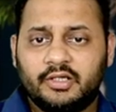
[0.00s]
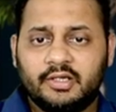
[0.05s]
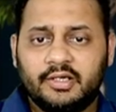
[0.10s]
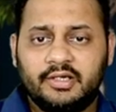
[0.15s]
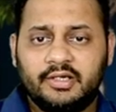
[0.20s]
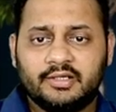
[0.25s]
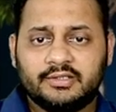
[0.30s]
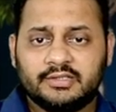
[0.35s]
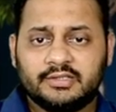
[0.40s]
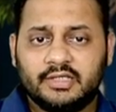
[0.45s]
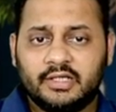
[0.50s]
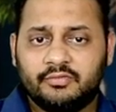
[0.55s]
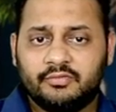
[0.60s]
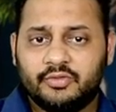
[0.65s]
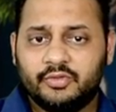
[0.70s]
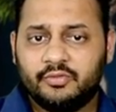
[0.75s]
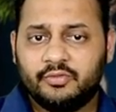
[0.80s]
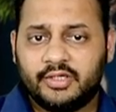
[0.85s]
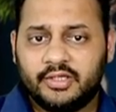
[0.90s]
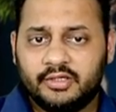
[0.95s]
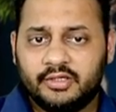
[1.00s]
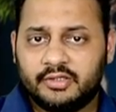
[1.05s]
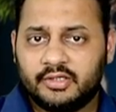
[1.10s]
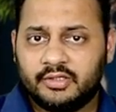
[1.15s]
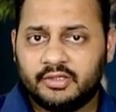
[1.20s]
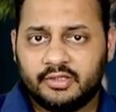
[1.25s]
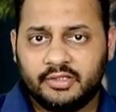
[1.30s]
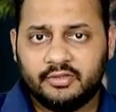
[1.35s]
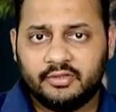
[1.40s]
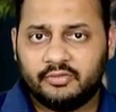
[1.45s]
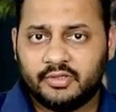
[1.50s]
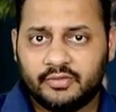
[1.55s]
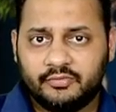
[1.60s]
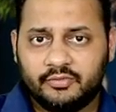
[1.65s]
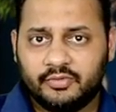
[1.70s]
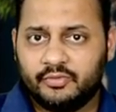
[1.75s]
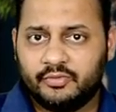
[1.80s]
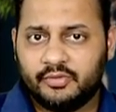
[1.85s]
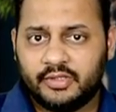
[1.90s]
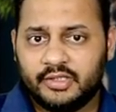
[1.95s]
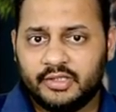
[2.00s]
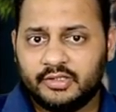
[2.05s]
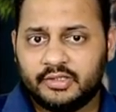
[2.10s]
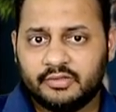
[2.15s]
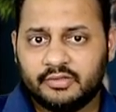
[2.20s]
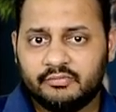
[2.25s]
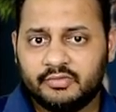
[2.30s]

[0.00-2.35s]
he doesn't have to do anything. He don't have to do anything